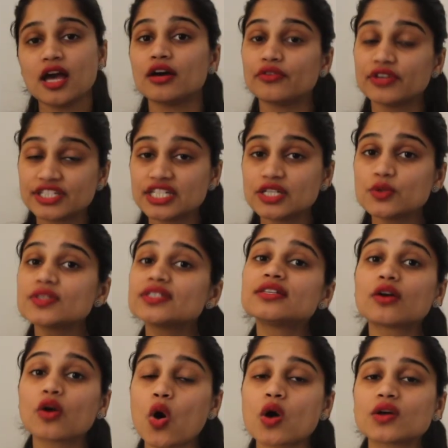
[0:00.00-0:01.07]
Reduce the
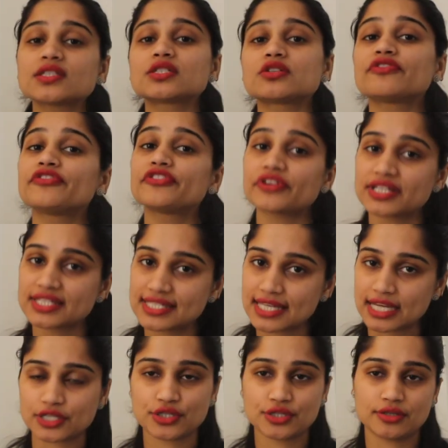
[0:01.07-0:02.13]
cost of
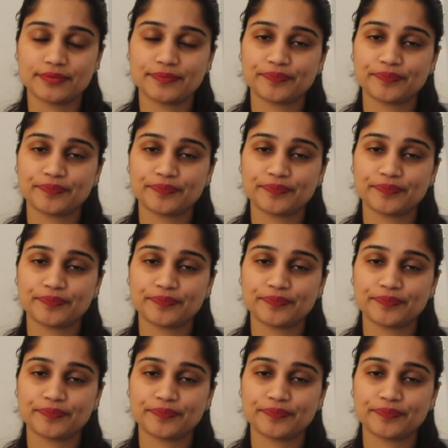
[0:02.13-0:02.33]
transaction.